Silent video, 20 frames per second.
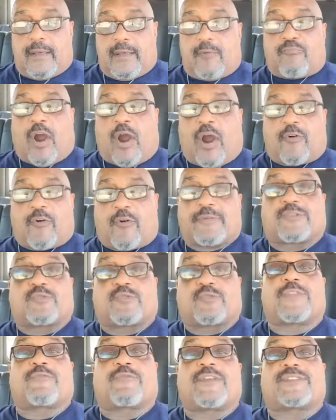Proverbs
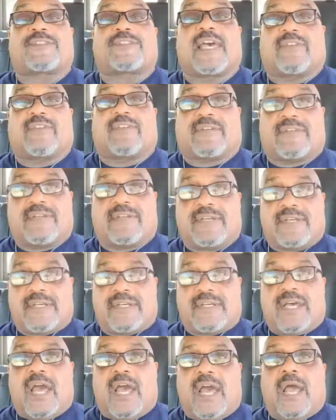23:7.
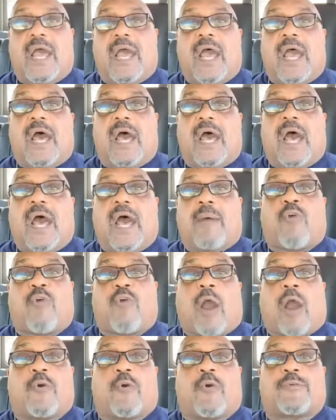
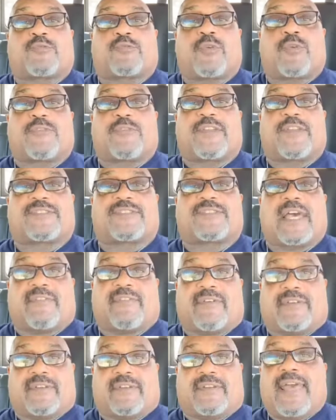Proverbs
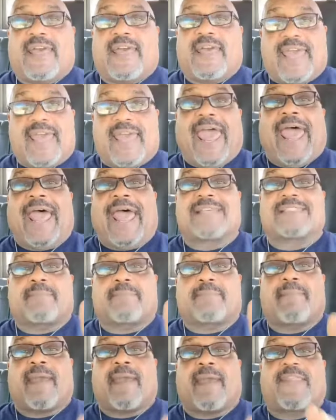23:7. As a
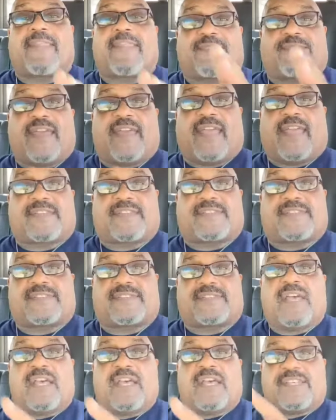man thinks,
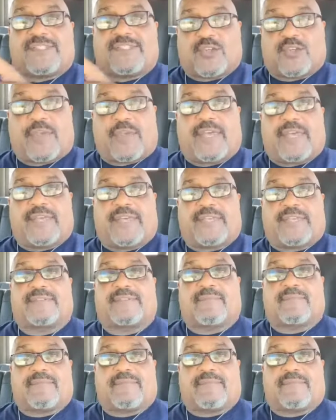so he is.